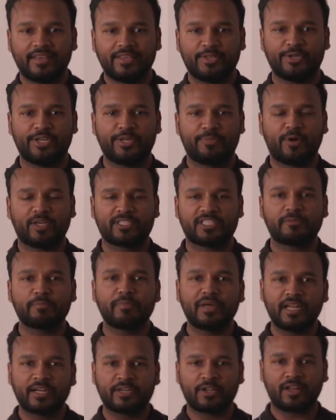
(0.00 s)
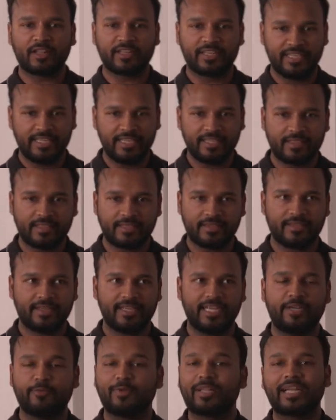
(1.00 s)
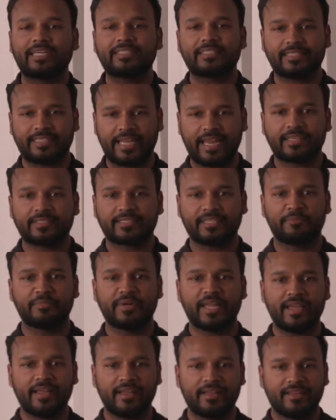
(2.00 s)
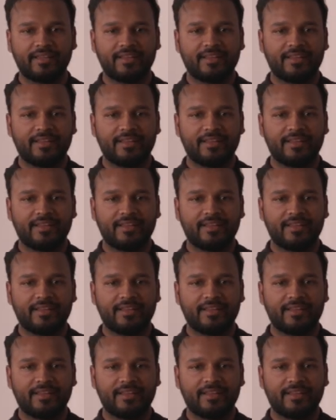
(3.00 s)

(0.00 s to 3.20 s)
You deposit billion dollar ETH, it will get staked someday.